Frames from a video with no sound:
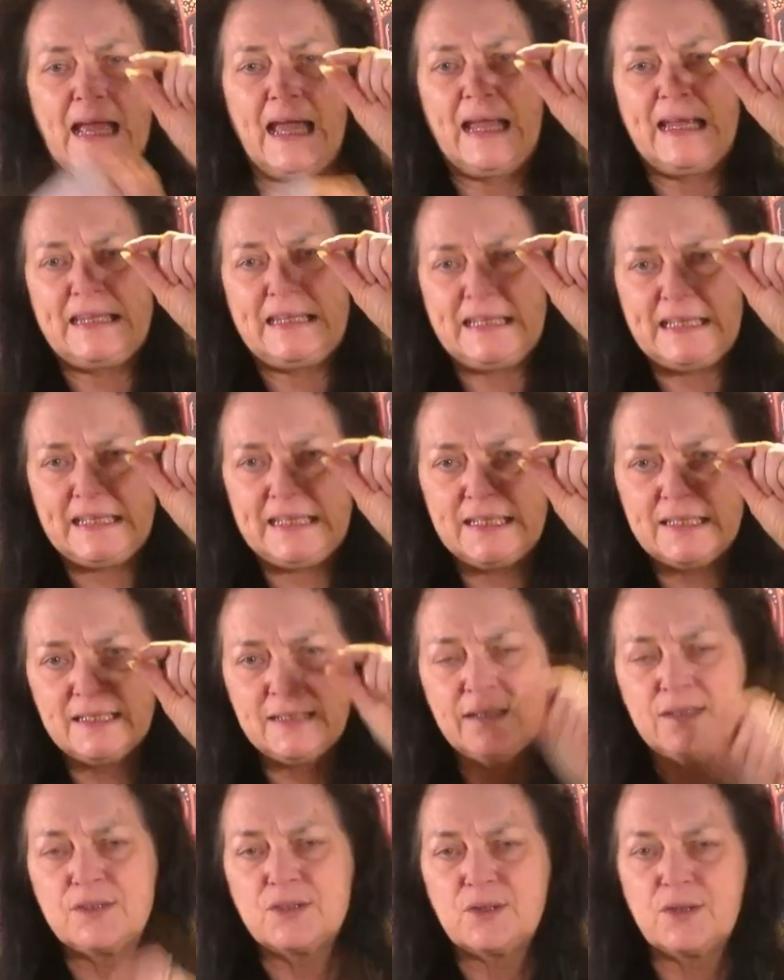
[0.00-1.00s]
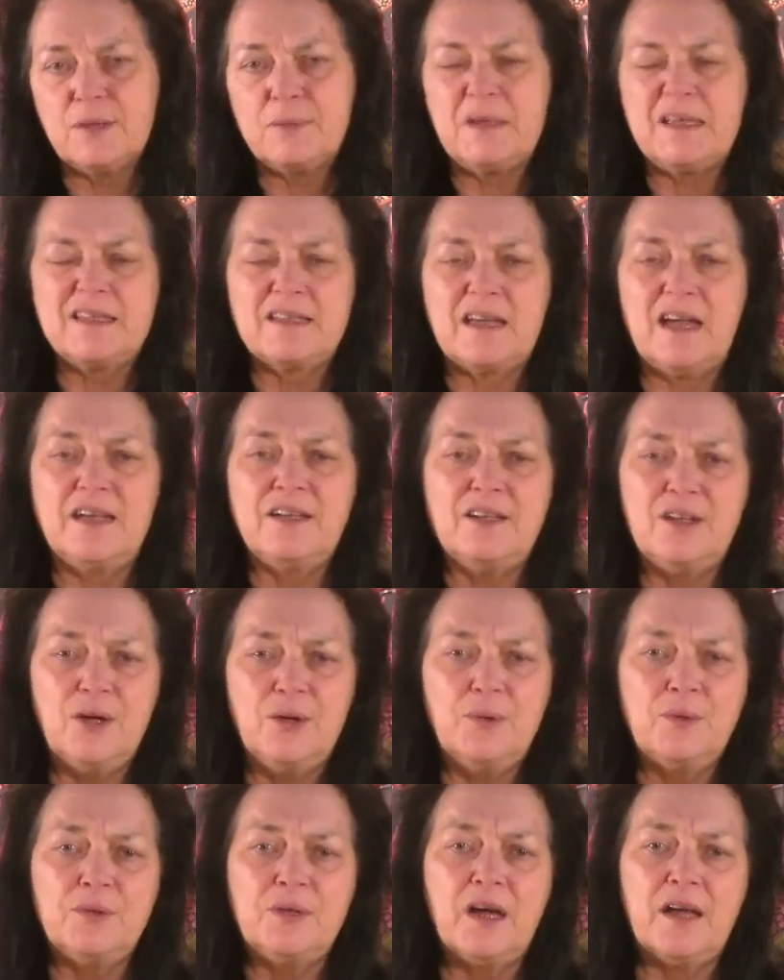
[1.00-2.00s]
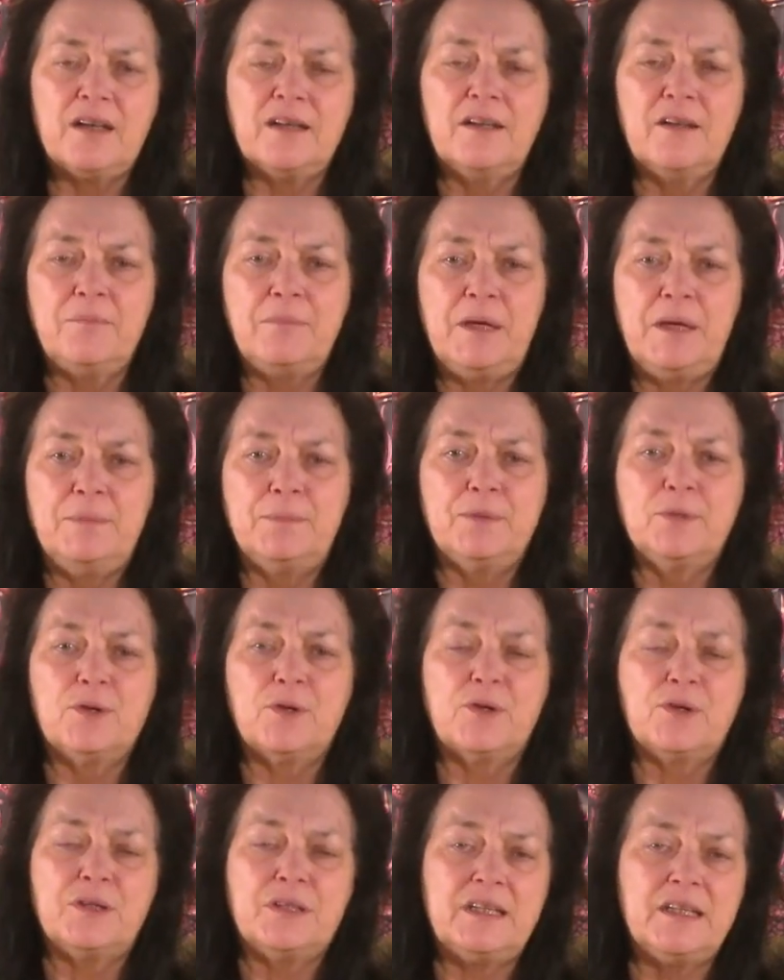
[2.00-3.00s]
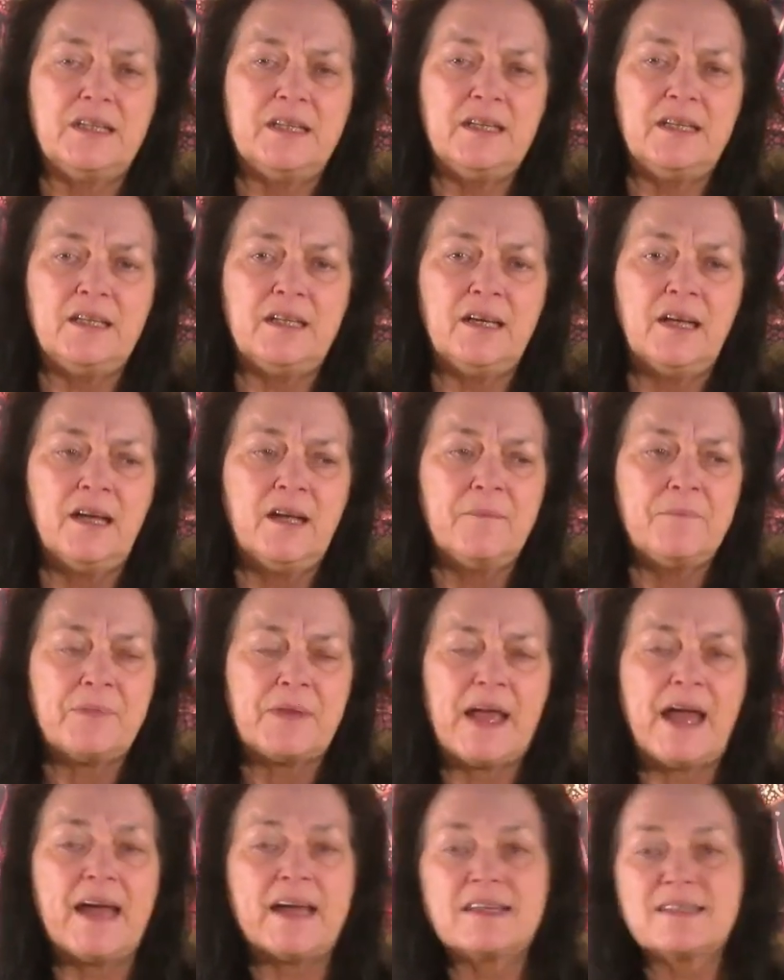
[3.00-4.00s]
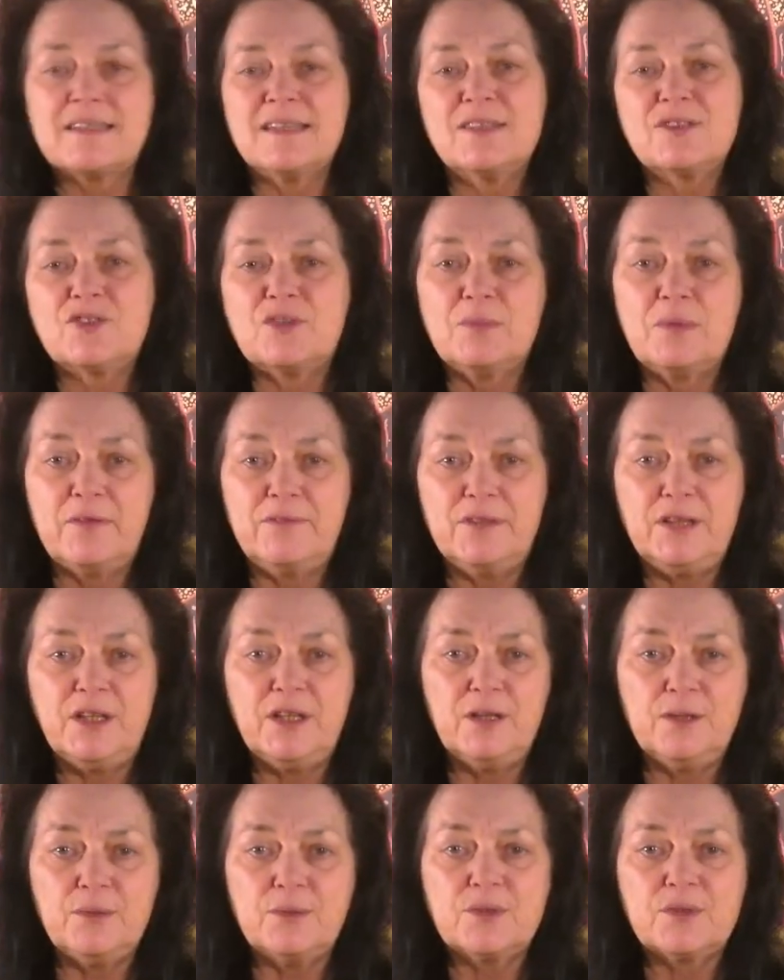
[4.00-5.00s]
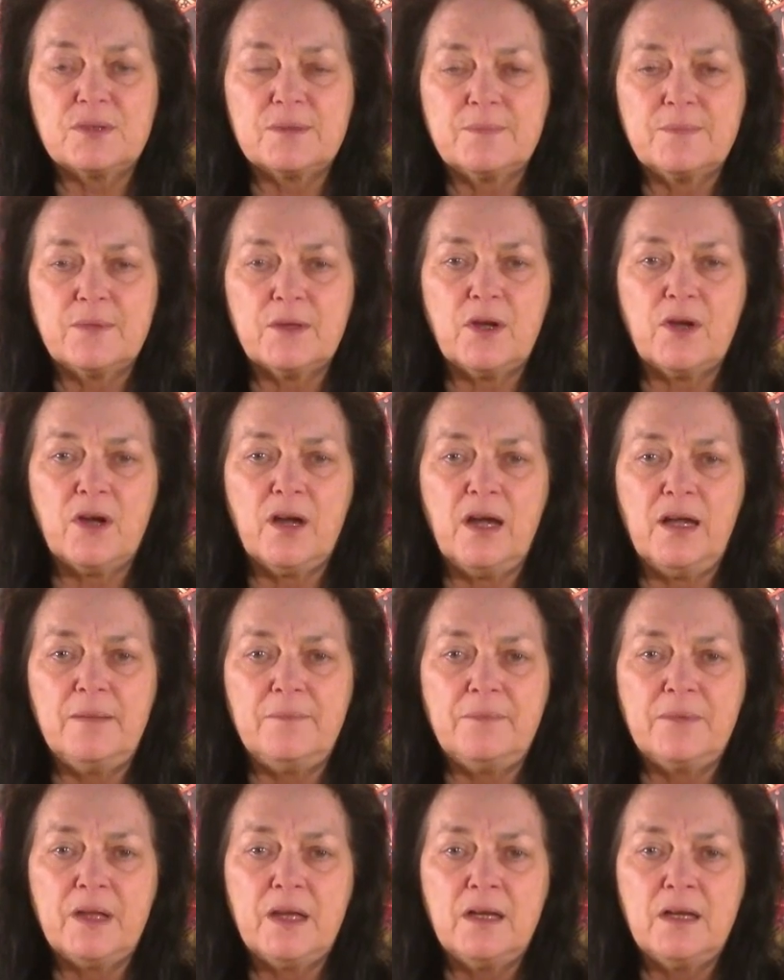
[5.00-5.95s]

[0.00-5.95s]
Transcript: tiny. So that means I know not enough people are getting access to my videos. All right.